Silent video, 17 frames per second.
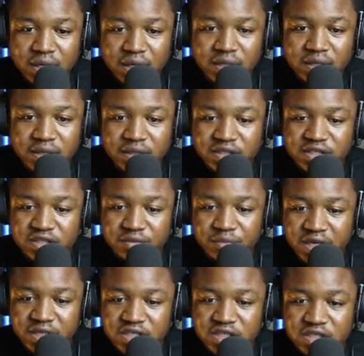And then this
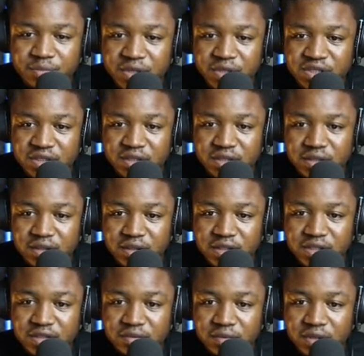is my anticipation.
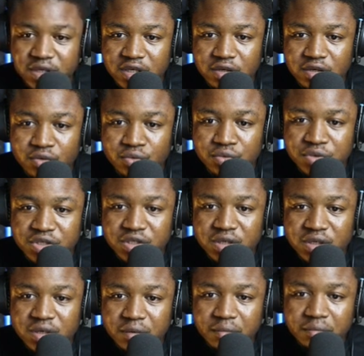This
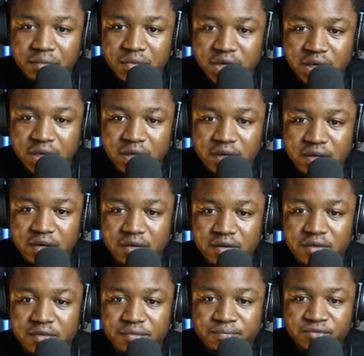huge
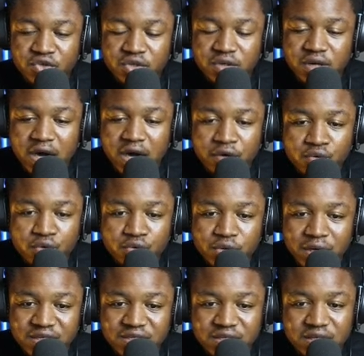arrow
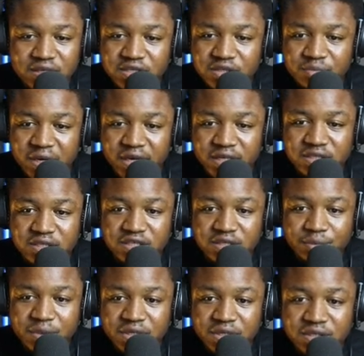you are seeing is my
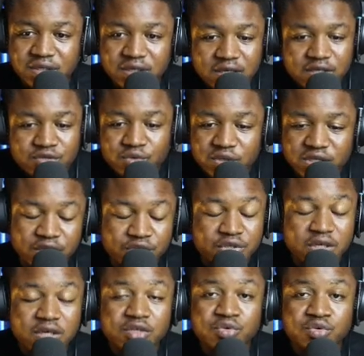anticipation. That's what I
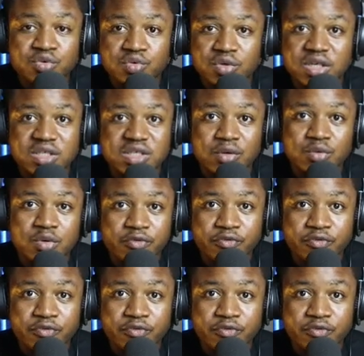usually do so that I will